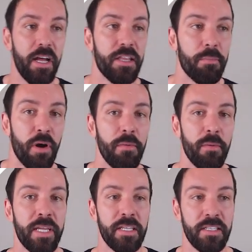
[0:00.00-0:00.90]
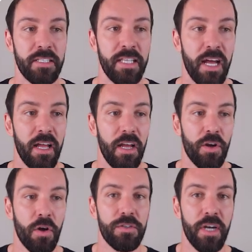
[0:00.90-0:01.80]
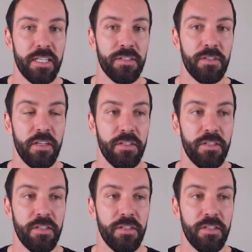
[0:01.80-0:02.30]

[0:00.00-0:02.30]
The problem is that contractors